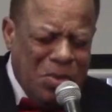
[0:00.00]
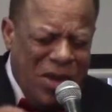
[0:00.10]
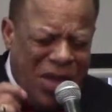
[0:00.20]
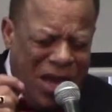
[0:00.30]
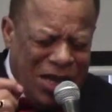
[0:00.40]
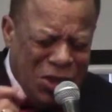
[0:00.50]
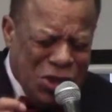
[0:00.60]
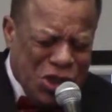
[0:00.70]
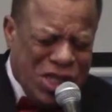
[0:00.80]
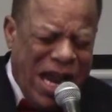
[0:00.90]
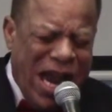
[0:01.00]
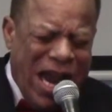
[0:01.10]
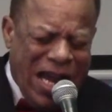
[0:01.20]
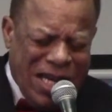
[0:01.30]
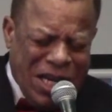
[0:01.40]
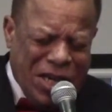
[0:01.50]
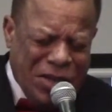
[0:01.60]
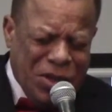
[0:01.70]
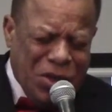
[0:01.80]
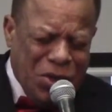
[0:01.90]
May they understand
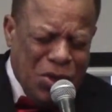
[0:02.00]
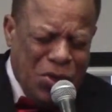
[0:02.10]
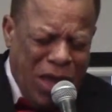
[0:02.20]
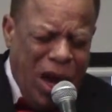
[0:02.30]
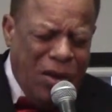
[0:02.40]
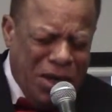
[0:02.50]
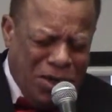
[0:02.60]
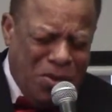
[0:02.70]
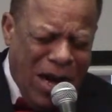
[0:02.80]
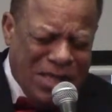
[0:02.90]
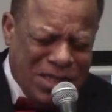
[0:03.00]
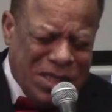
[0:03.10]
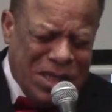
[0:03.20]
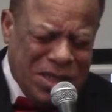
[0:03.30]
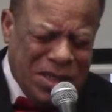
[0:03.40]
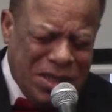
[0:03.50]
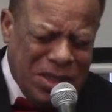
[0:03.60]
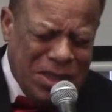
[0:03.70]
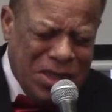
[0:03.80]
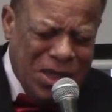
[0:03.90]
who they are in Christ
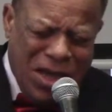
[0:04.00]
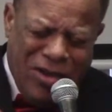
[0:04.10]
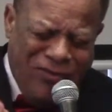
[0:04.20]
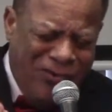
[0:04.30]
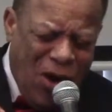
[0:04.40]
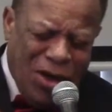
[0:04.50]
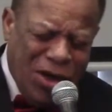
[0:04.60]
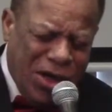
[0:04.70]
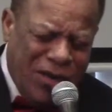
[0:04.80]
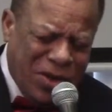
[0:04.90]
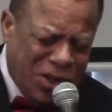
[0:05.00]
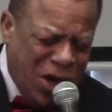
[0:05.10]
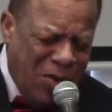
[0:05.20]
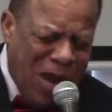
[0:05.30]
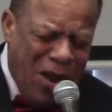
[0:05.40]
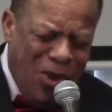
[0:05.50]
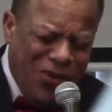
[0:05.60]
and fall in love with Jeremiah